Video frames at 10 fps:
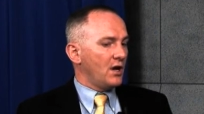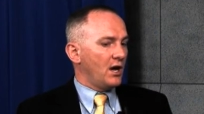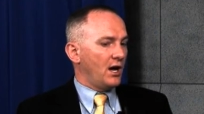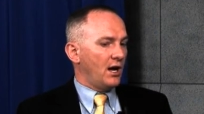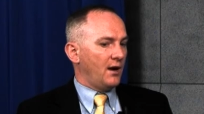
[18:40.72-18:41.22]

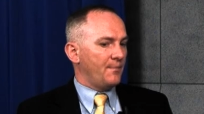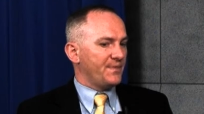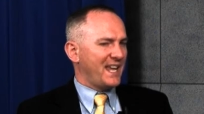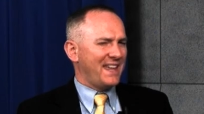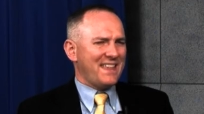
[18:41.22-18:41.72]
And
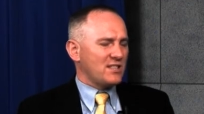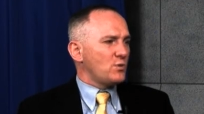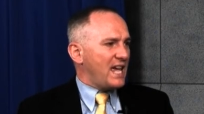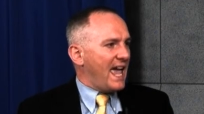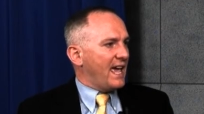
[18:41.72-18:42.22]
that's
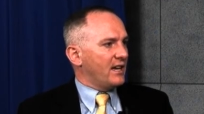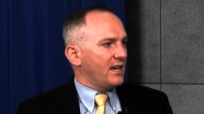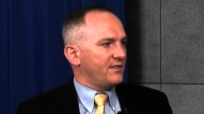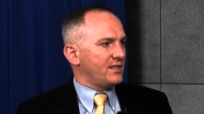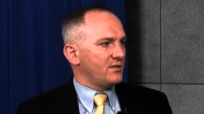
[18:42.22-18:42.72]
okay. I
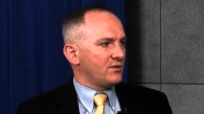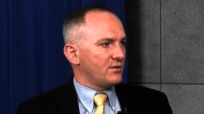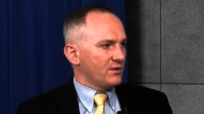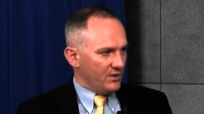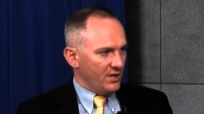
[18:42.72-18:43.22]
think
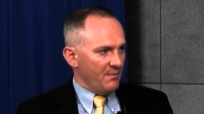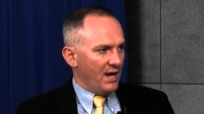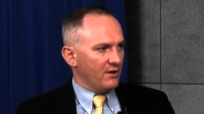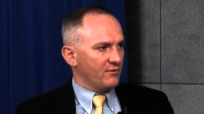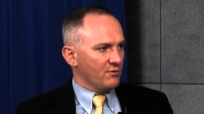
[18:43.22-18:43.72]
the
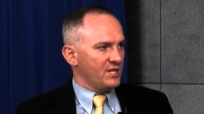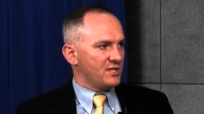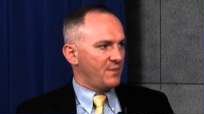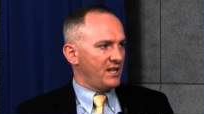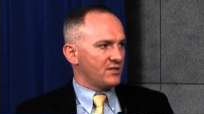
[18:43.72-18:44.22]
amount of green
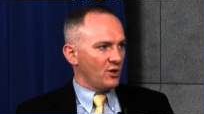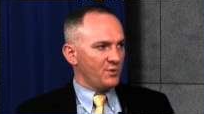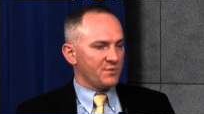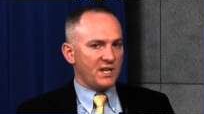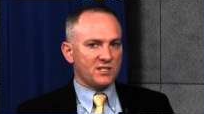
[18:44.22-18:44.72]
space and open
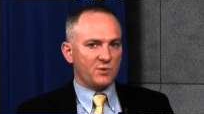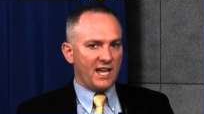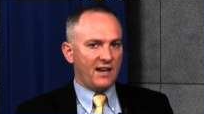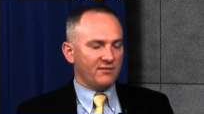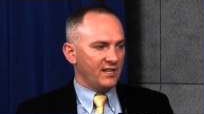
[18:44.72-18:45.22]
space that we
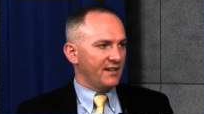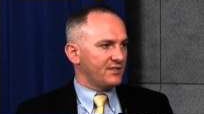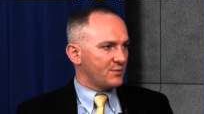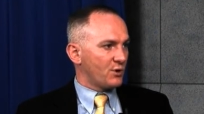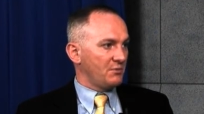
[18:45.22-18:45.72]
have left, it's
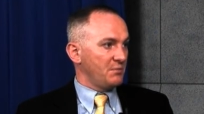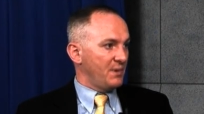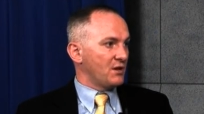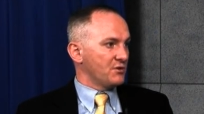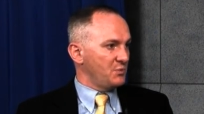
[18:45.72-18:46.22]
probably
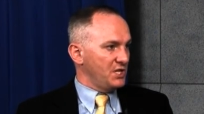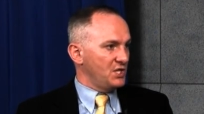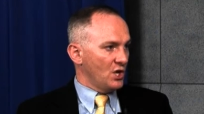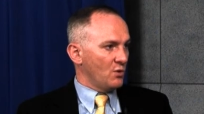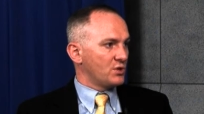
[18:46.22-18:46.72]
better that we
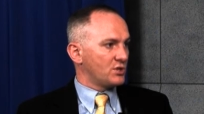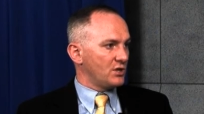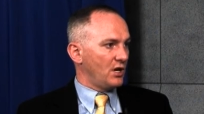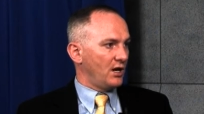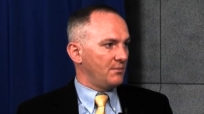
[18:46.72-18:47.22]
don't
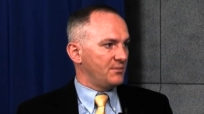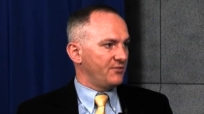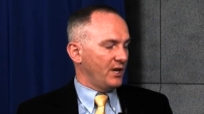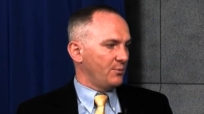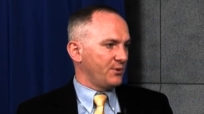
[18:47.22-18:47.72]

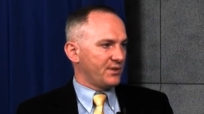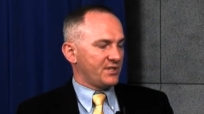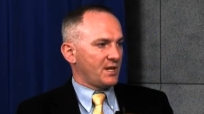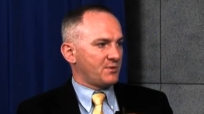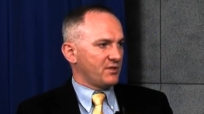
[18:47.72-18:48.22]
develop, with the
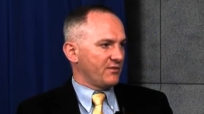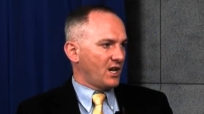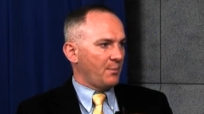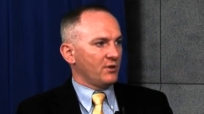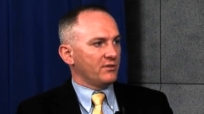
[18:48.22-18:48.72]
exception of a
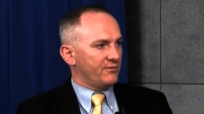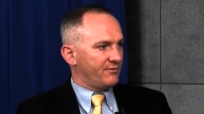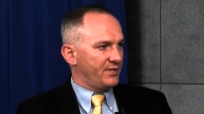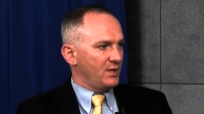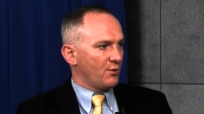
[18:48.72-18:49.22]
couple of
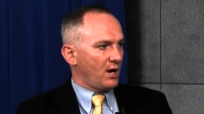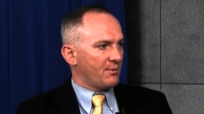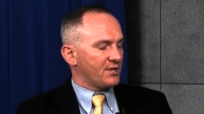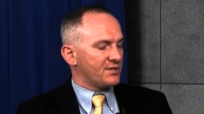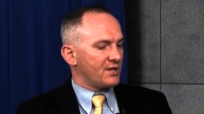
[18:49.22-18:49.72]
key
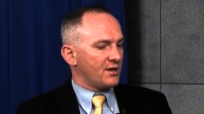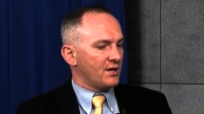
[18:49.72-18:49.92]
properties there.